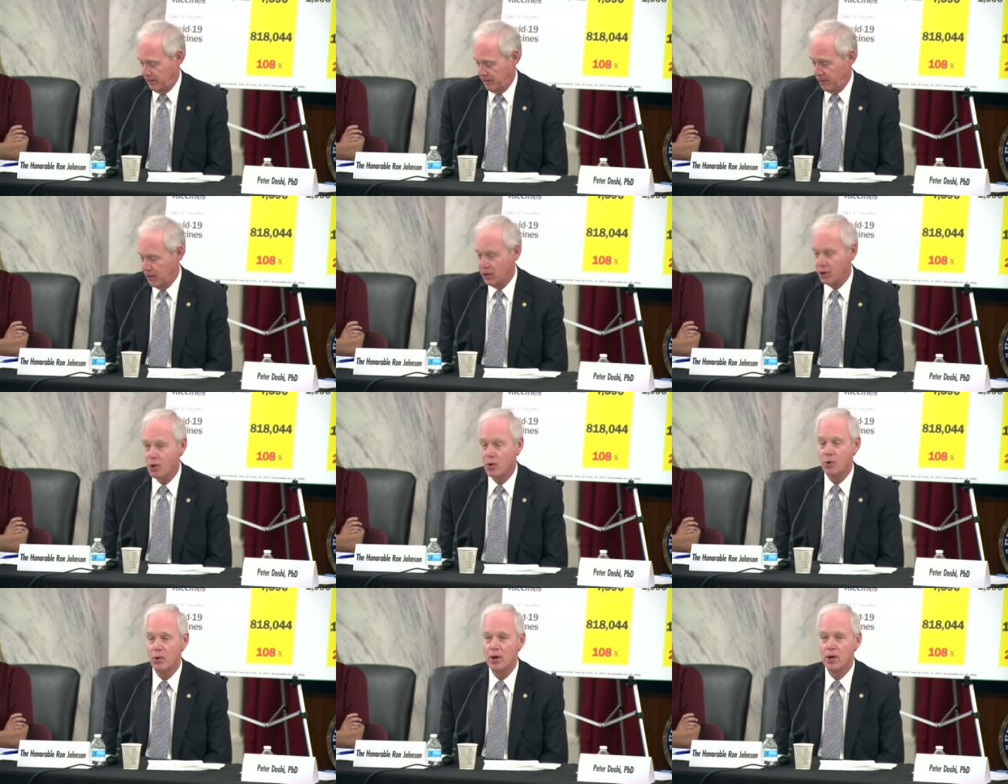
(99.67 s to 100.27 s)
Their
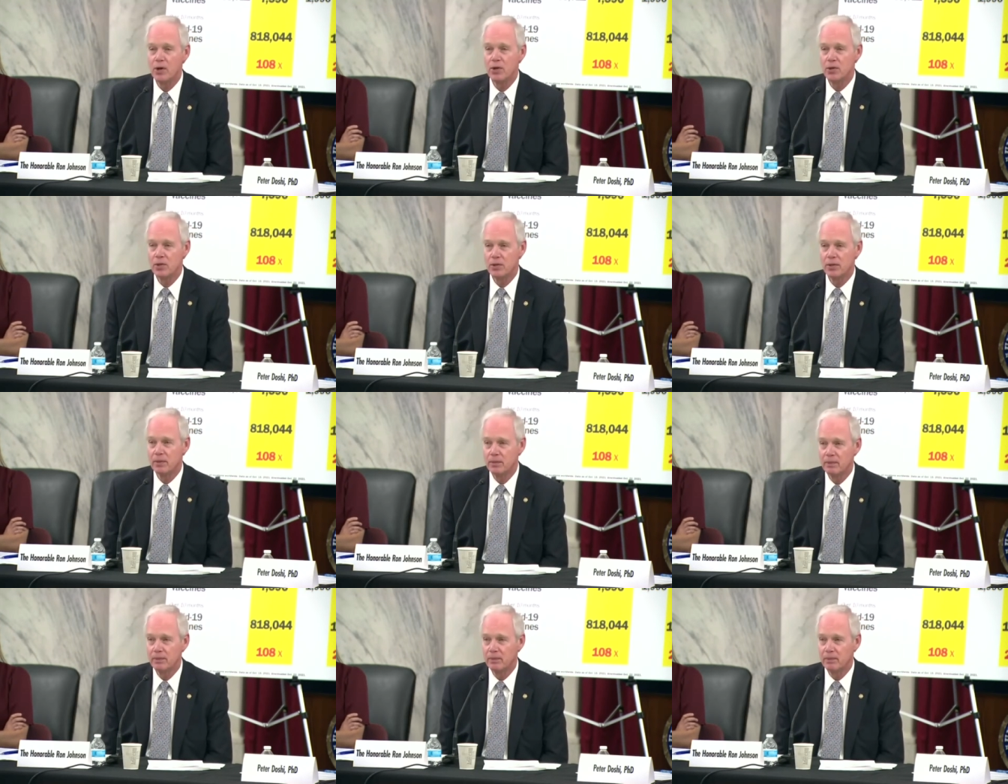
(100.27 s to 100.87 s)

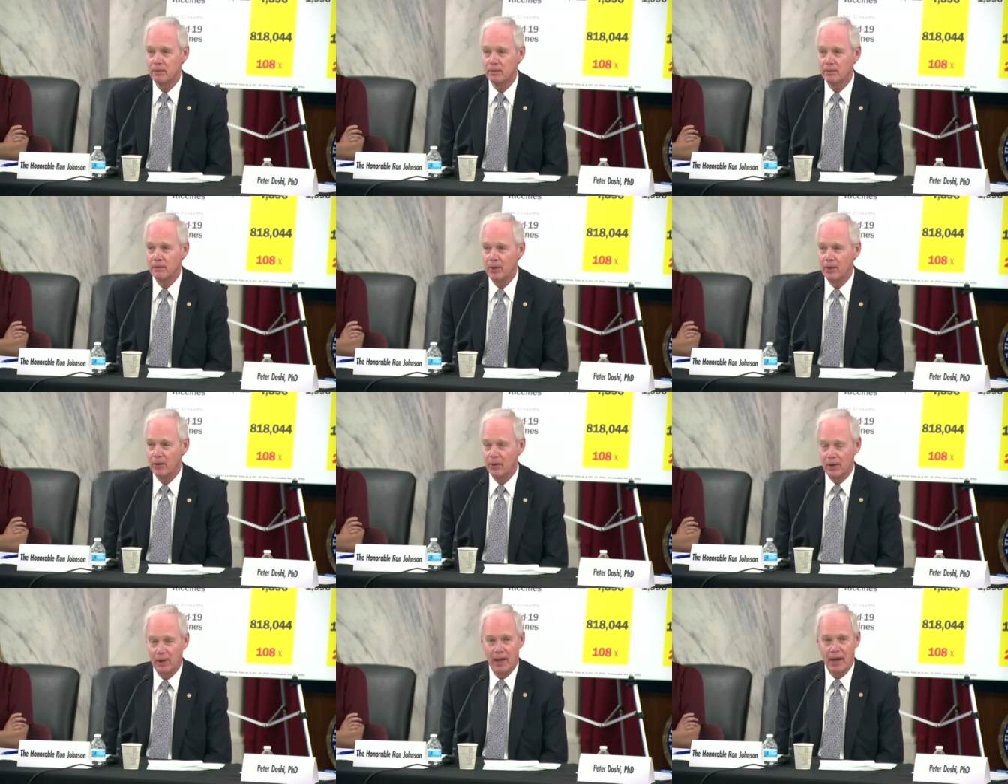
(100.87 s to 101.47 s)
careers
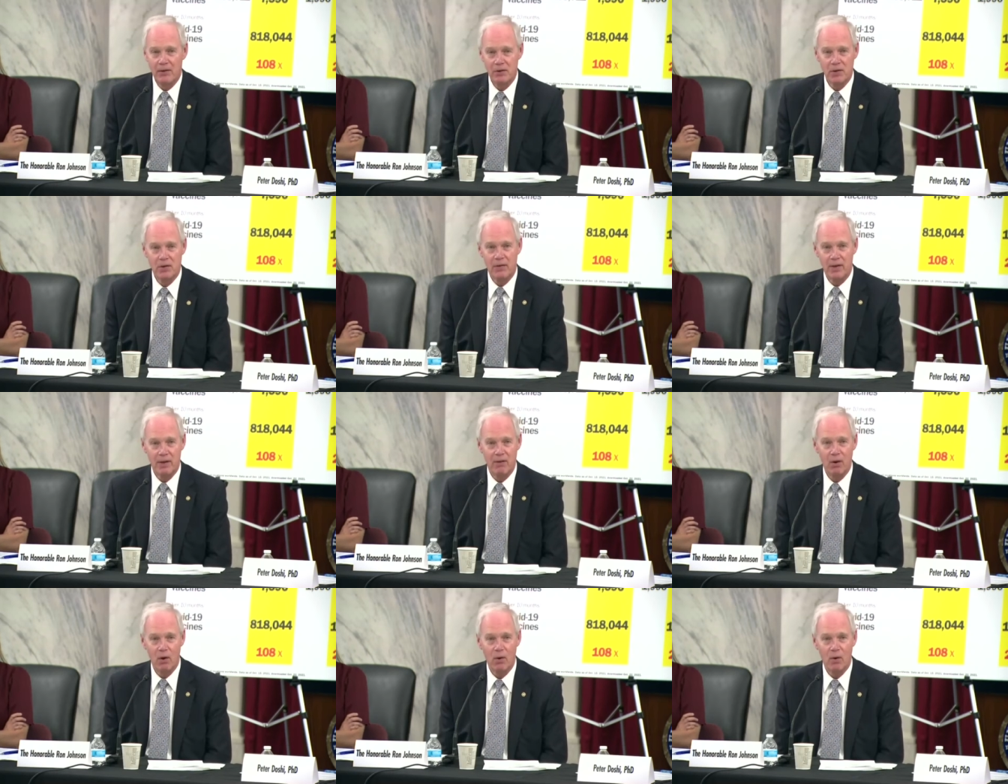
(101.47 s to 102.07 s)
and their lives, if
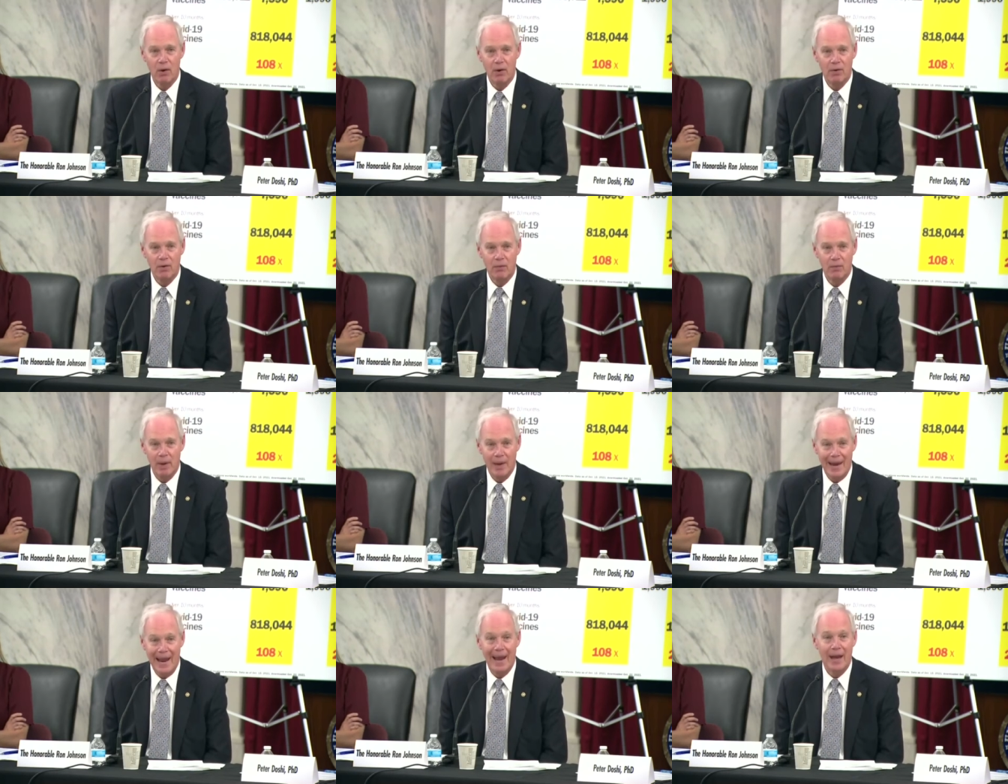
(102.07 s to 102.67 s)
they've known it, have
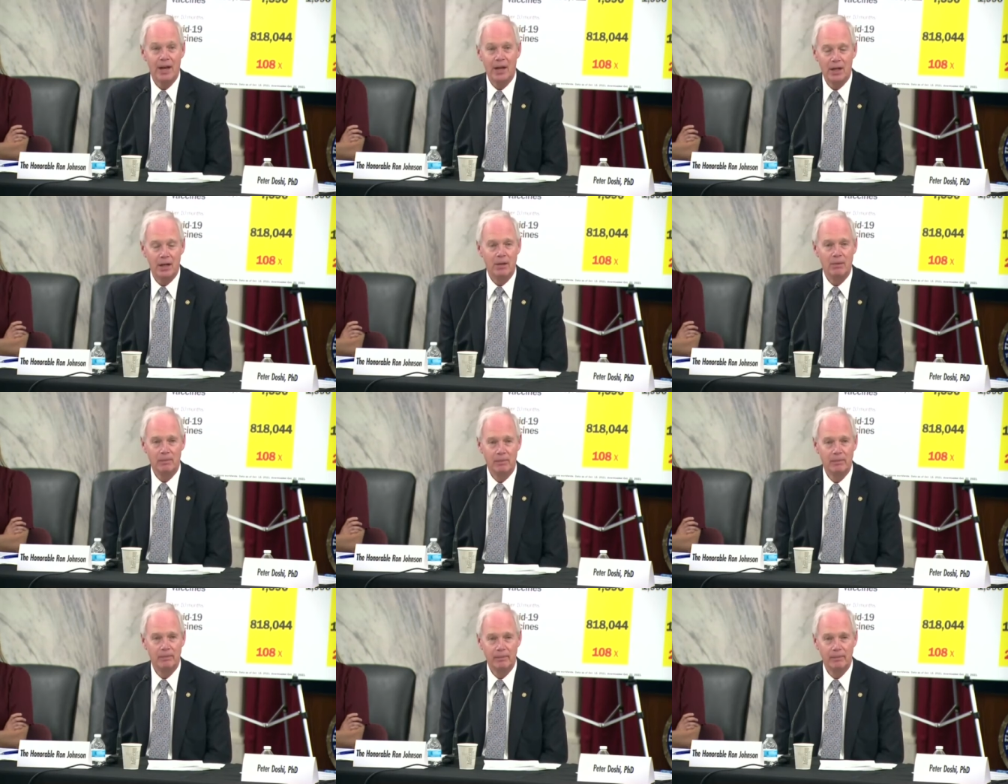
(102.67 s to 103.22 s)
been ended.